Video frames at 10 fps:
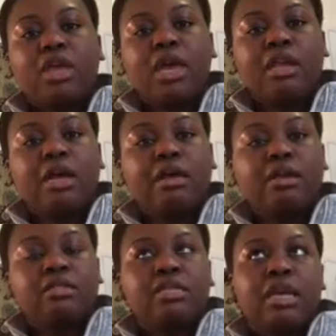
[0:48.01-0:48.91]
And
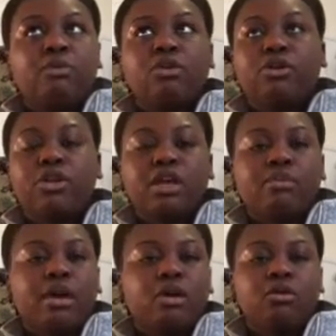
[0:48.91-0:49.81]
I say we're learning
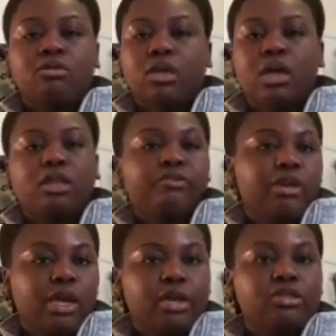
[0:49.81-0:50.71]
about
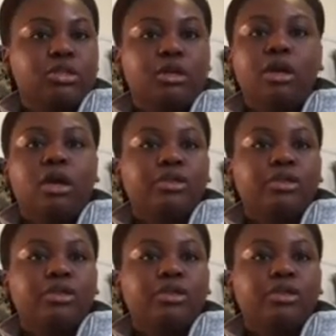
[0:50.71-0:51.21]
liver cancer,